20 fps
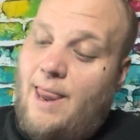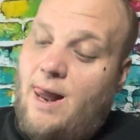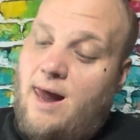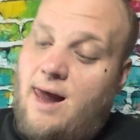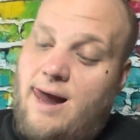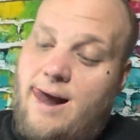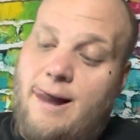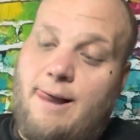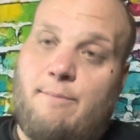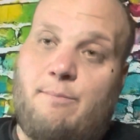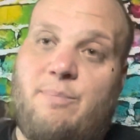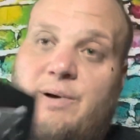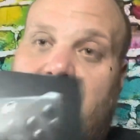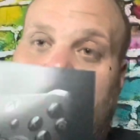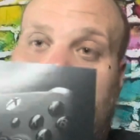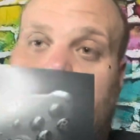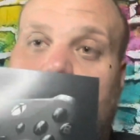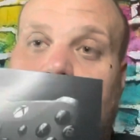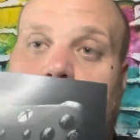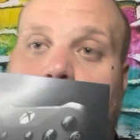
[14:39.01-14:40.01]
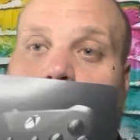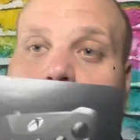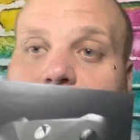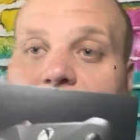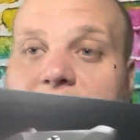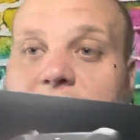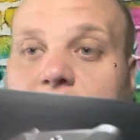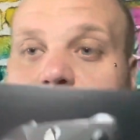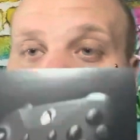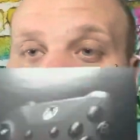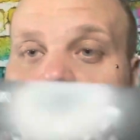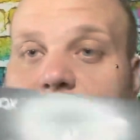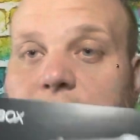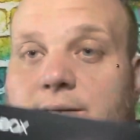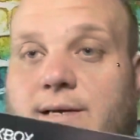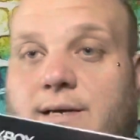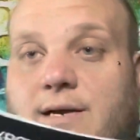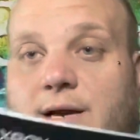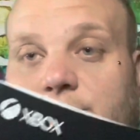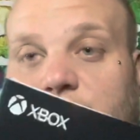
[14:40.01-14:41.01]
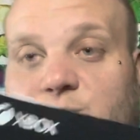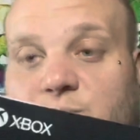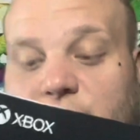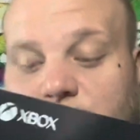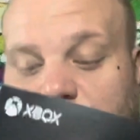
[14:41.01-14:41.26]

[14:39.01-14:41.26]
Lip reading: But comes with a